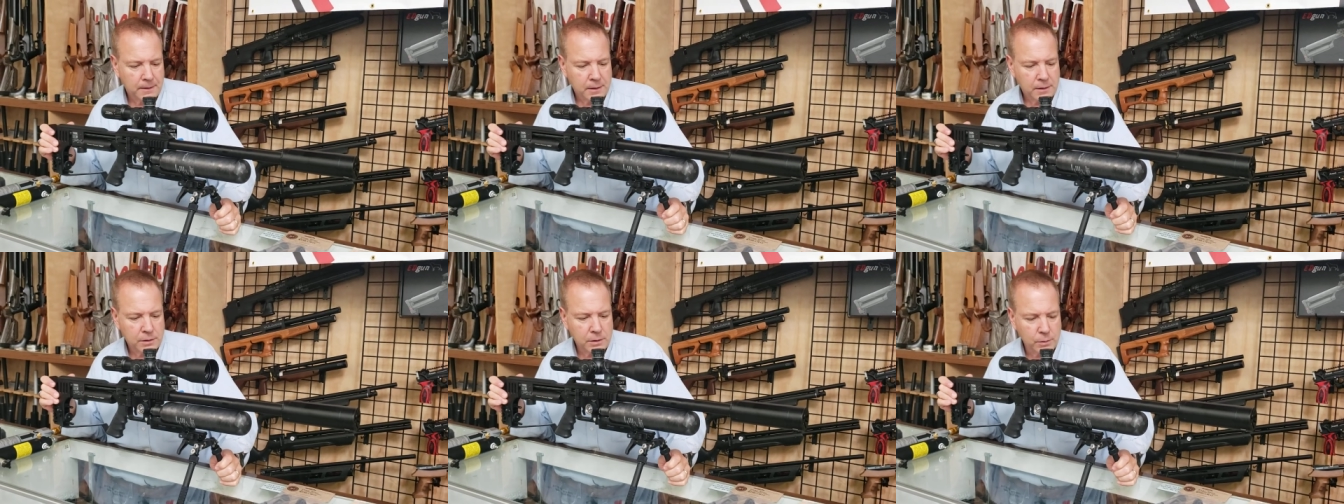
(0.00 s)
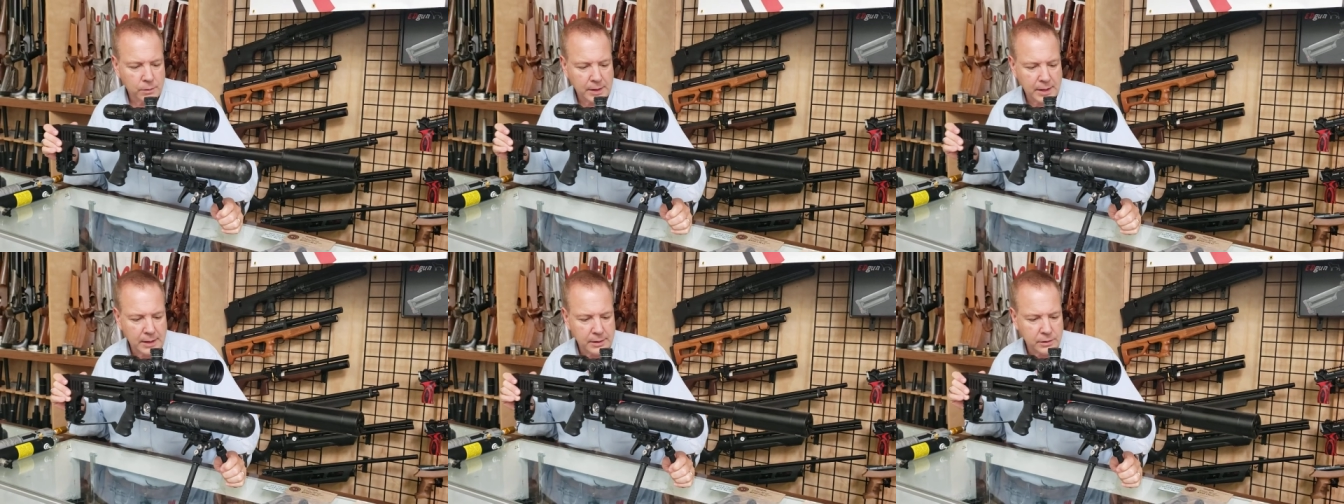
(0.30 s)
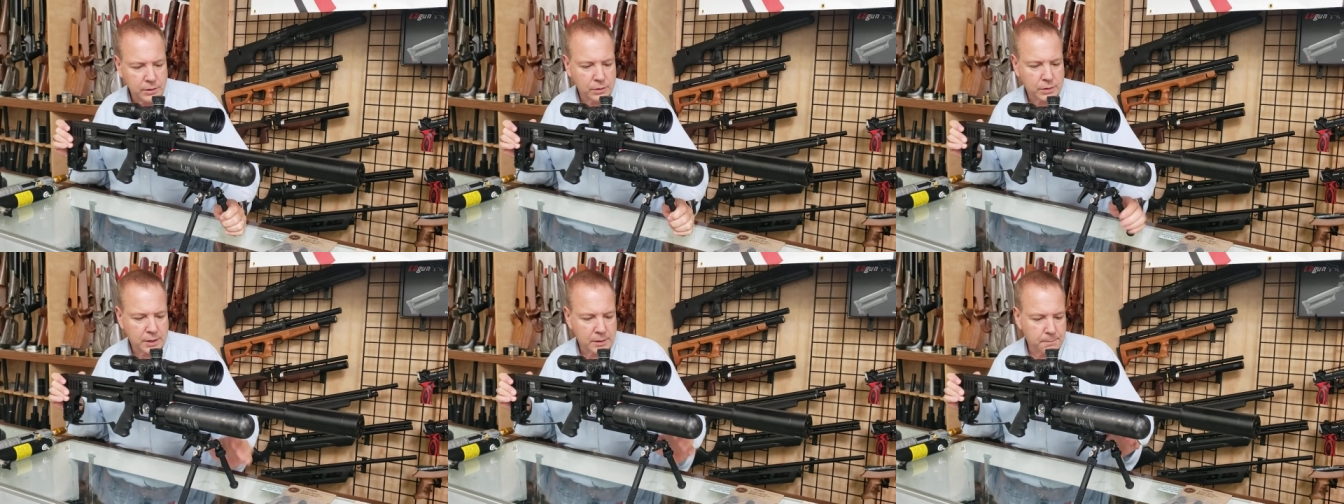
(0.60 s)

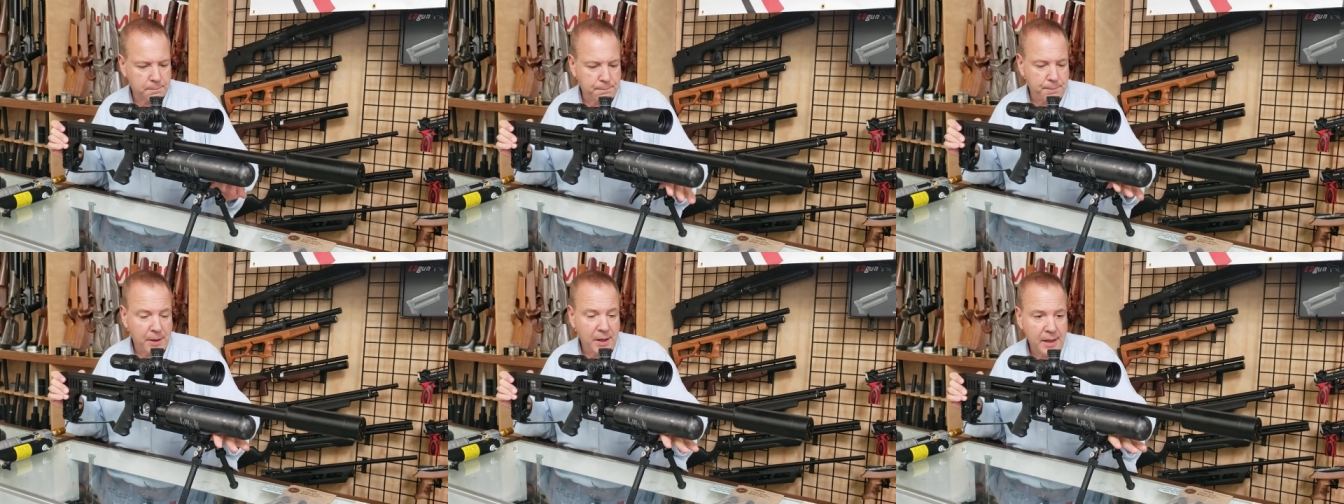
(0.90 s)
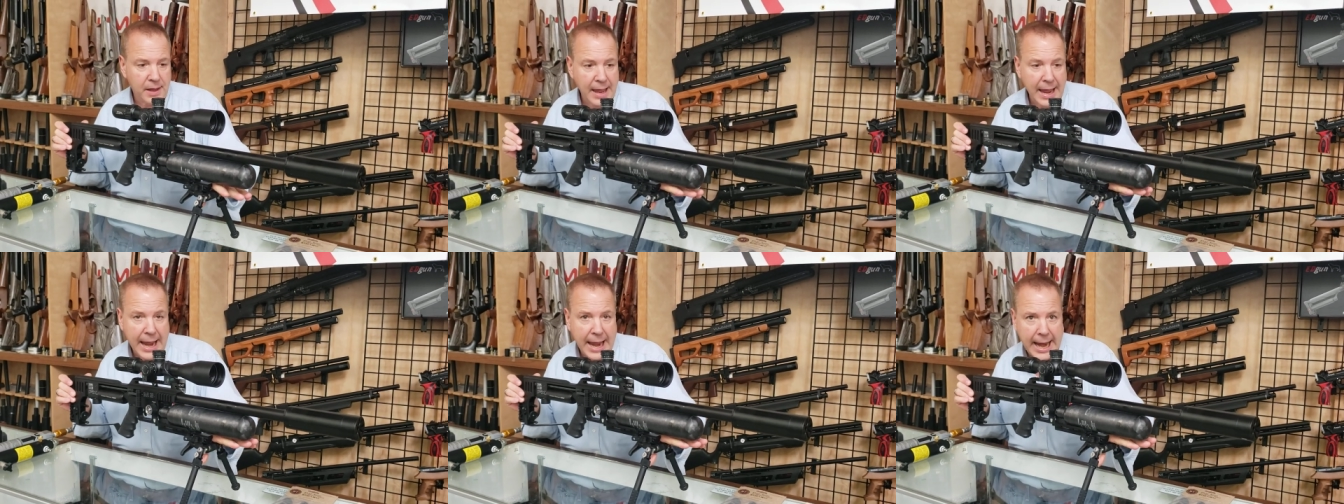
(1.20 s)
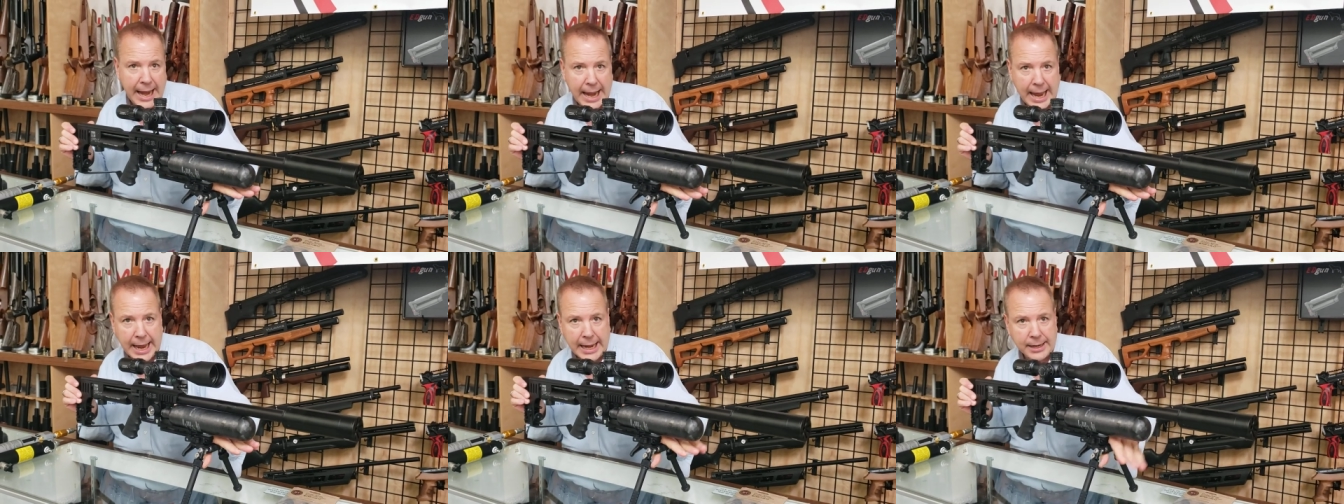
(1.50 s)
you can
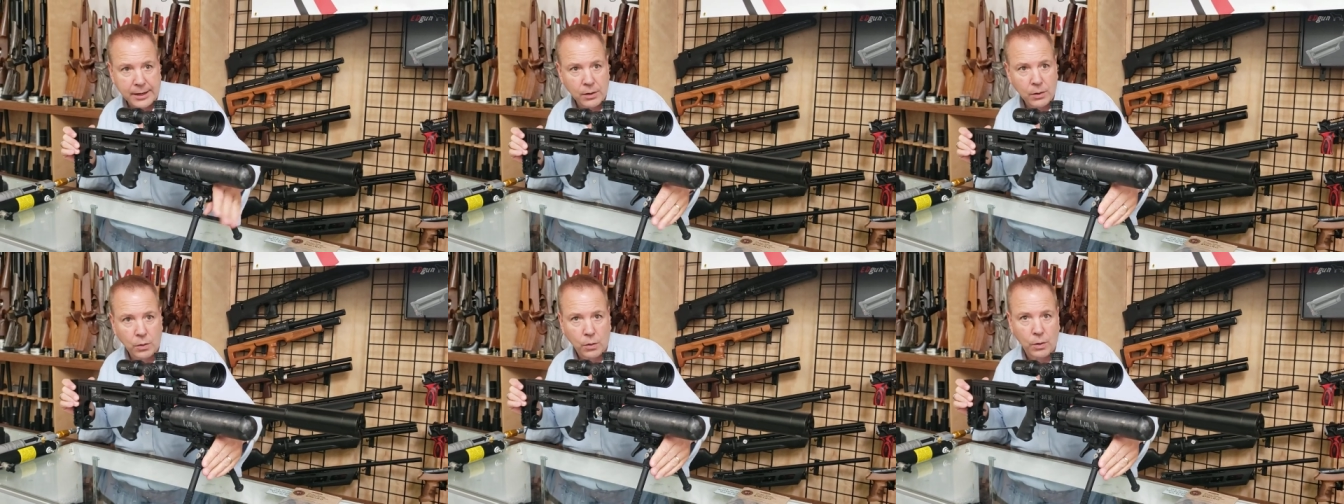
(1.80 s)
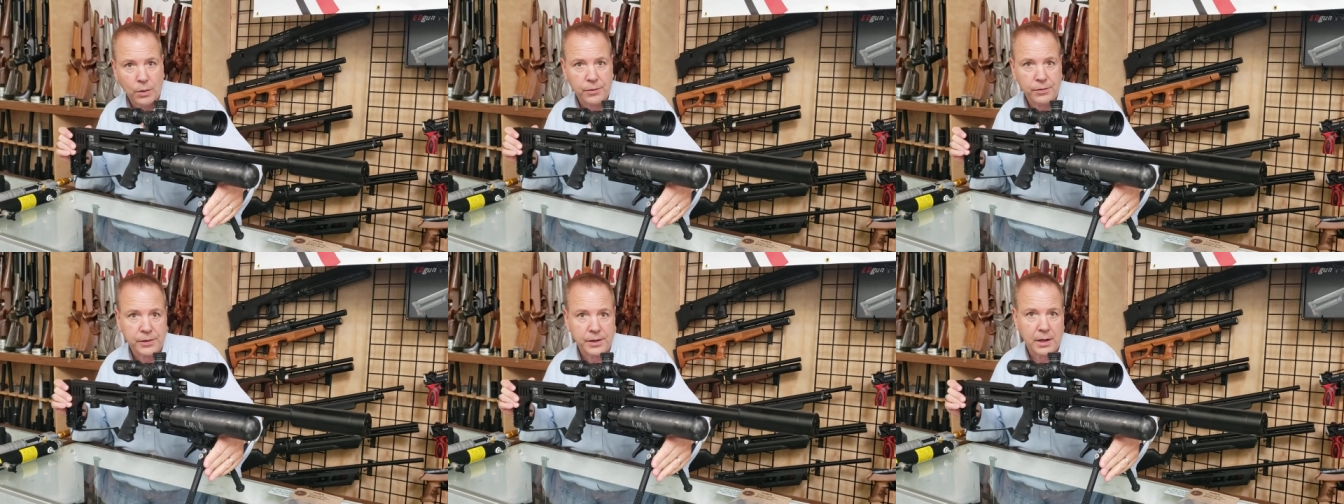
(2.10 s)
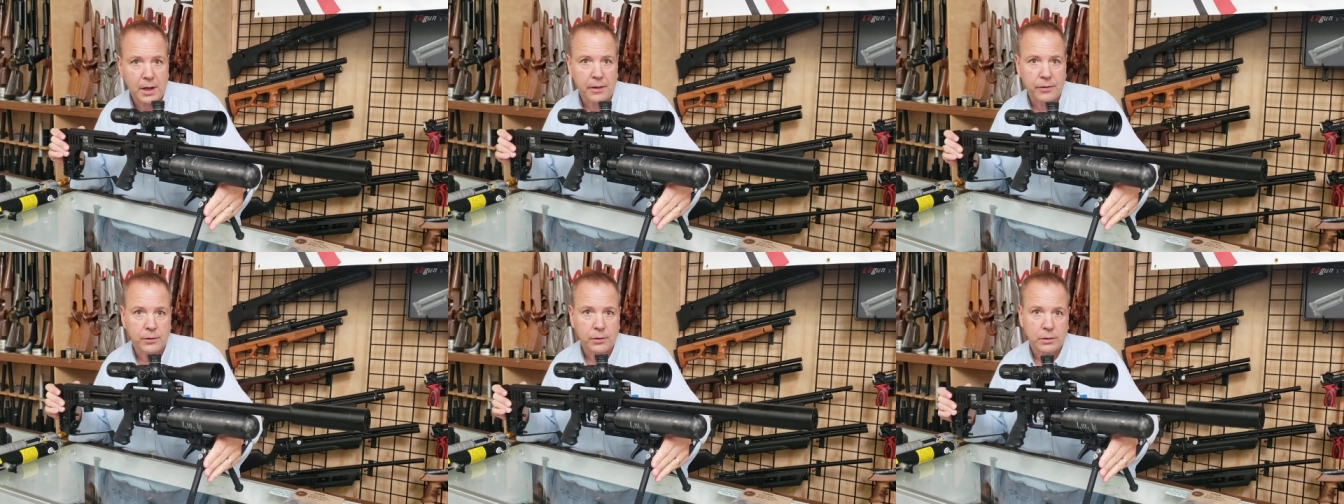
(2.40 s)
pan on the
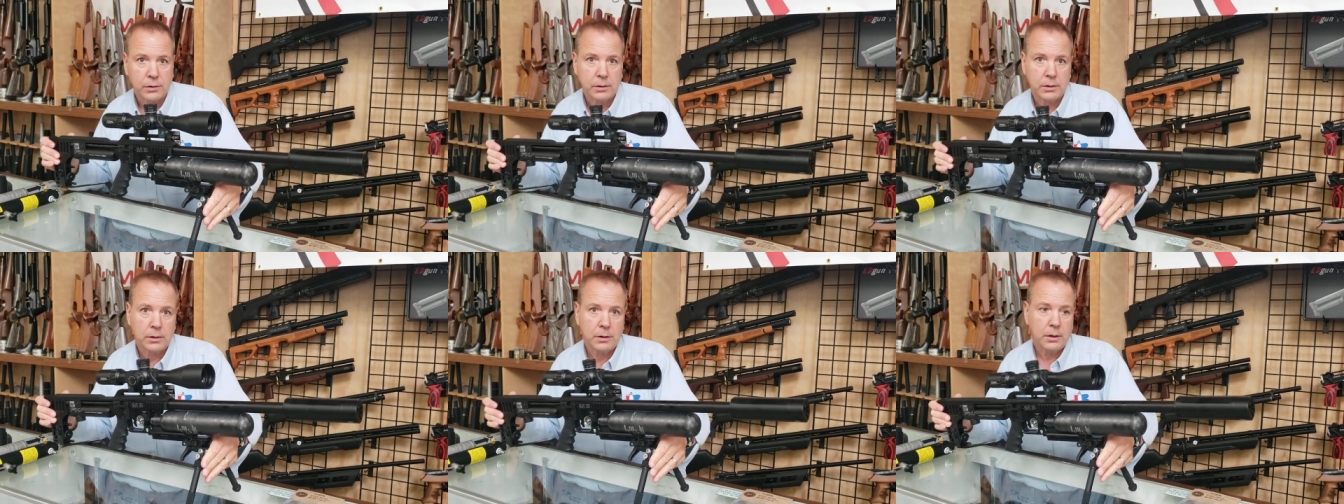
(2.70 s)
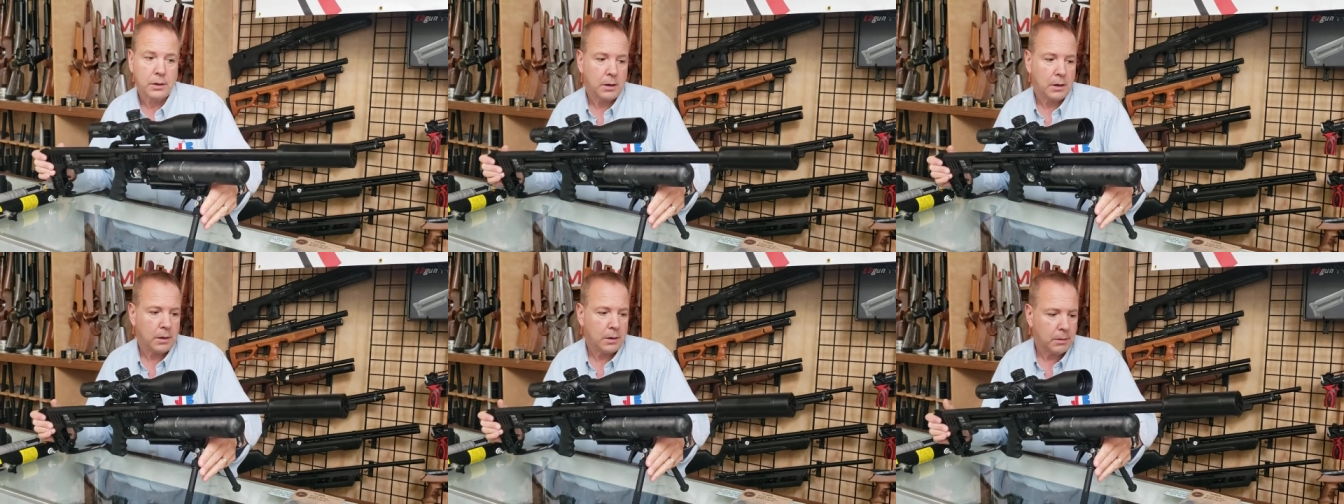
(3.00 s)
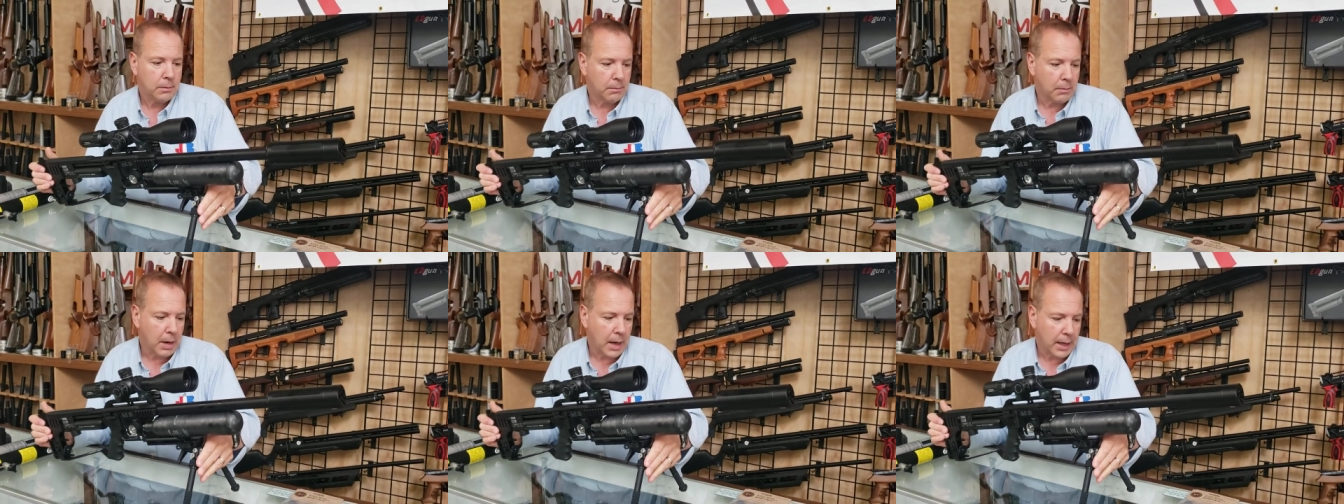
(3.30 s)
other
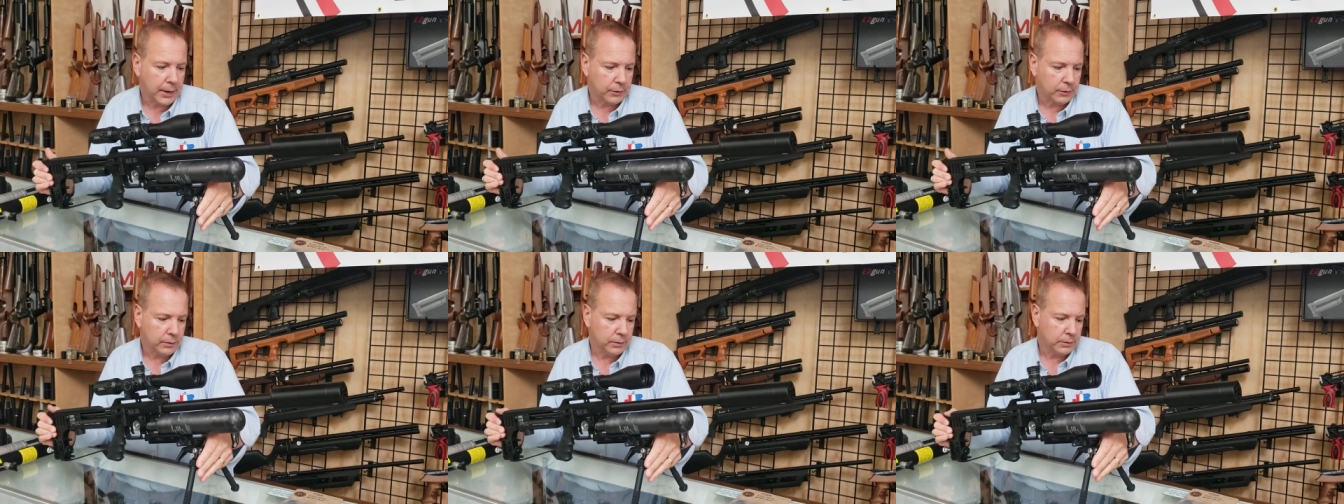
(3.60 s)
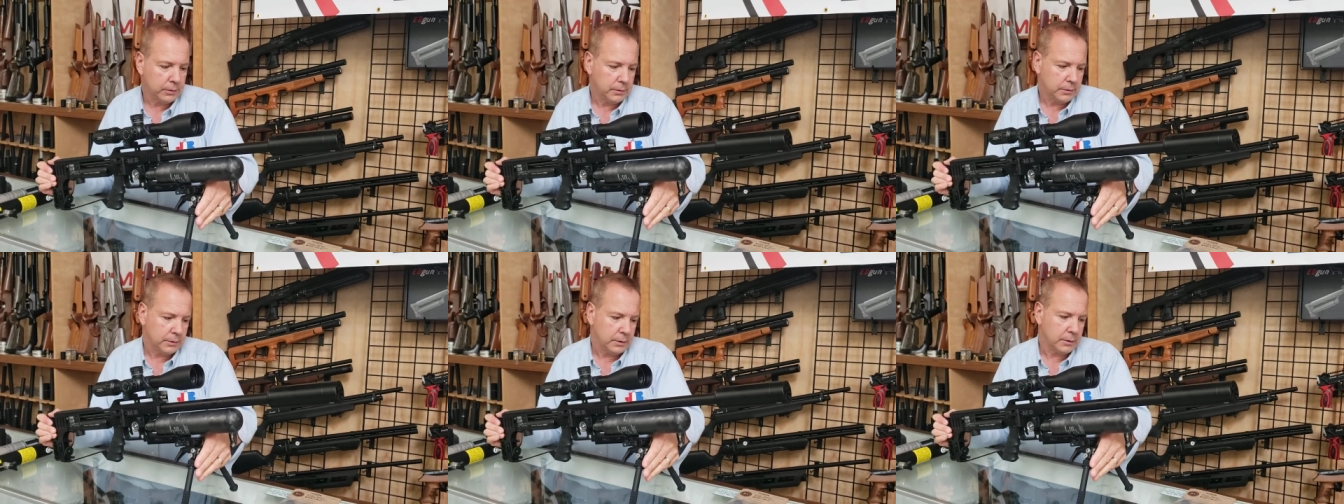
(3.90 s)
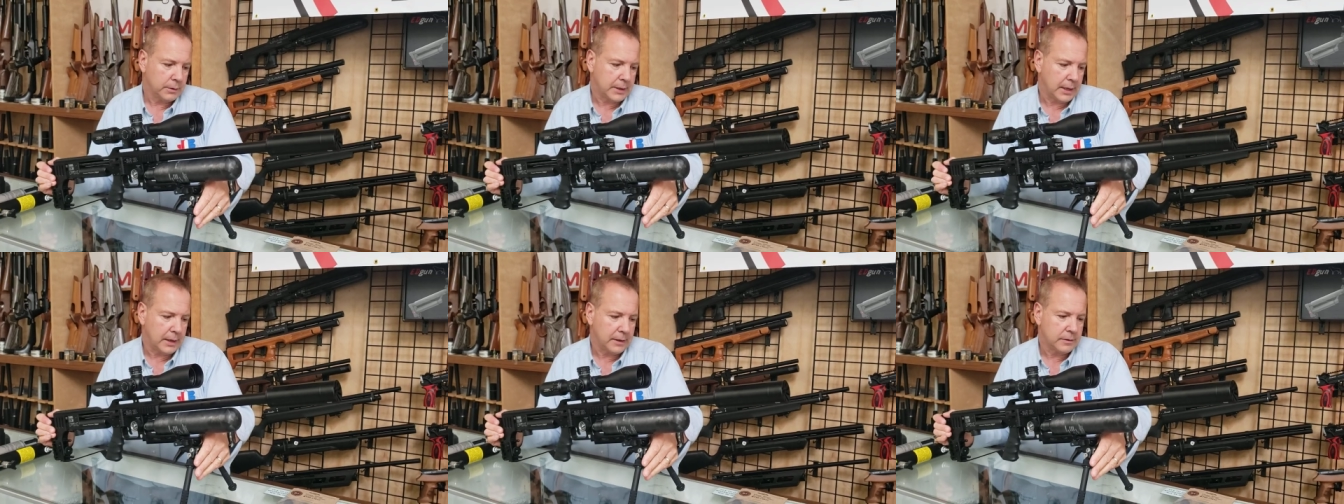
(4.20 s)
model,
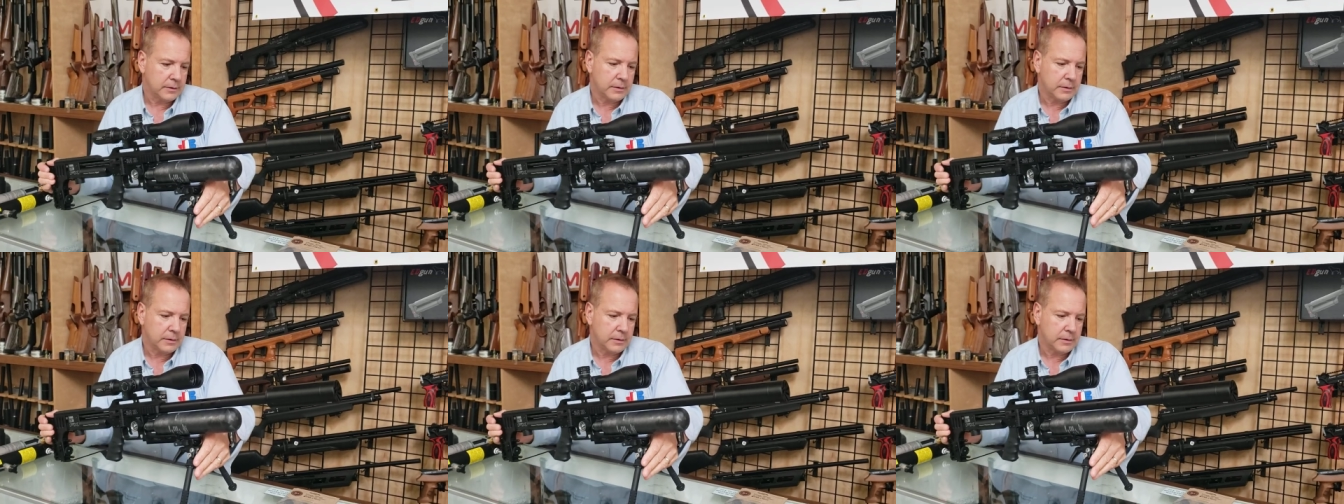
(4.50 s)
okay?